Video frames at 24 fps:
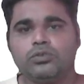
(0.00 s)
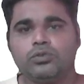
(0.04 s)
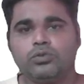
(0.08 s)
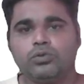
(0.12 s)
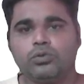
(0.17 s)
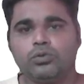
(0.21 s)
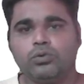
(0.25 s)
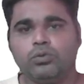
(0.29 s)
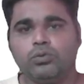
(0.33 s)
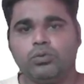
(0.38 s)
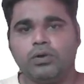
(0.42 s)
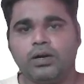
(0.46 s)

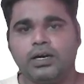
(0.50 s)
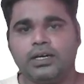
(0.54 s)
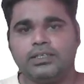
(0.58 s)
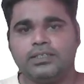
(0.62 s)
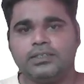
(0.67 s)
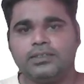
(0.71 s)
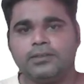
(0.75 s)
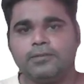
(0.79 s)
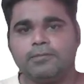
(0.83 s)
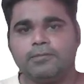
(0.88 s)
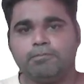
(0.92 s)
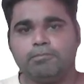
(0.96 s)
1
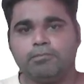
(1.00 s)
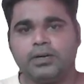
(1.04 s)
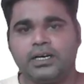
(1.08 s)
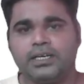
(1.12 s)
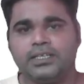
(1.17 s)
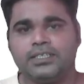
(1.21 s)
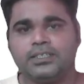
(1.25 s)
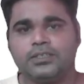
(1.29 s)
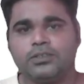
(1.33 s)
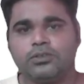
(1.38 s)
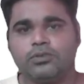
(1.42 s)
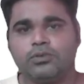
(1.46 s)

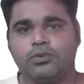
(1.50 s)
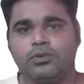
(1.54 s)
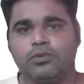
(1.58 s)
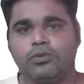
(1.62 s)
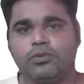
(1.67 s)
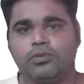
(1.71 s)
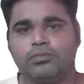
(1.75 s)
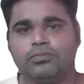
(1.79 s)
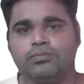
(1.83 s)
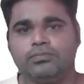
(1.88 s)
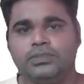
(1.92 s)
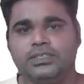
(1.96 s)

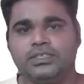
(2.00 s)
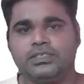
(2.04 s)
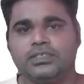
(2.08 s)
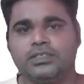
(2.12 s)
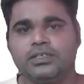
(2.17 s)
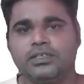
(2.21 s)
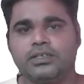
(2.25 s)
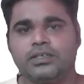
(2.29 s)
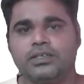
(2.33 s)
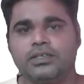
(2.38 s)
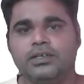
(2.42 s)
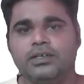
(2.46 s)
micrometer.